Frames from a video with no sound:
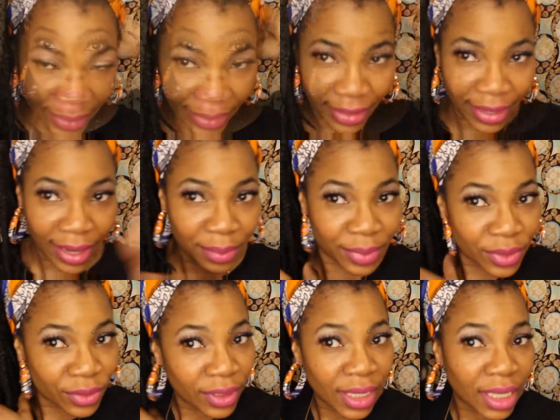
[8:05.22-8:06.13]
Yeah,
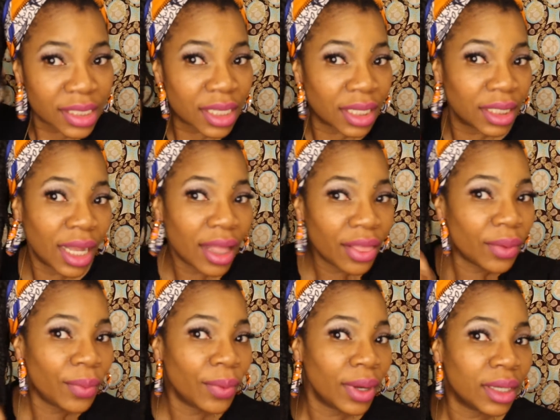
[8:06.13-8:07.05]
so that's
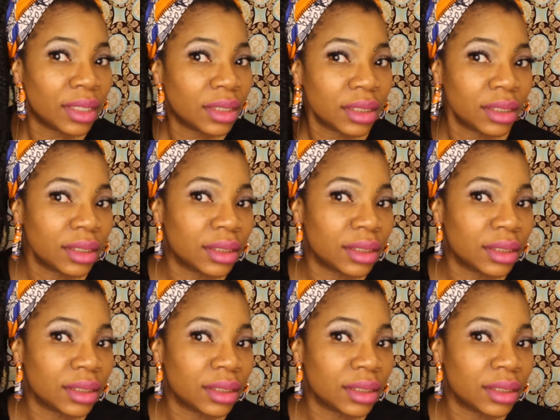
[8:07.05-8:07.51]
another one.